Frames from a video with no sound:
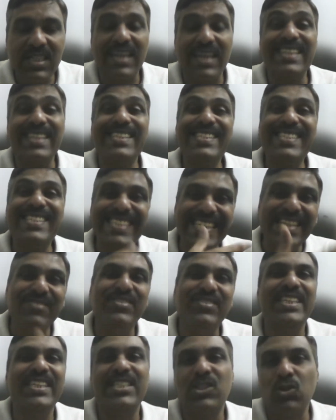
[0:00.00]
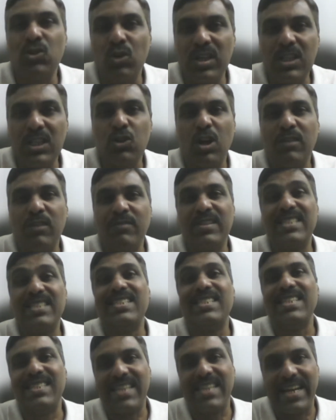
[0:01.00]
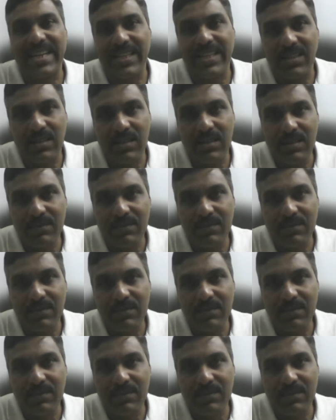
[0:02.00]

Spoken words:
conceived, a story is always designed.